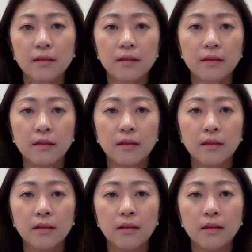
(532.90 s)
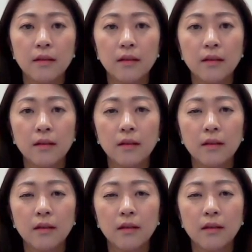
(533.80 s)

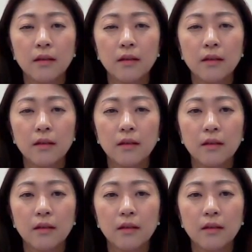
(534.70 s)
(silence)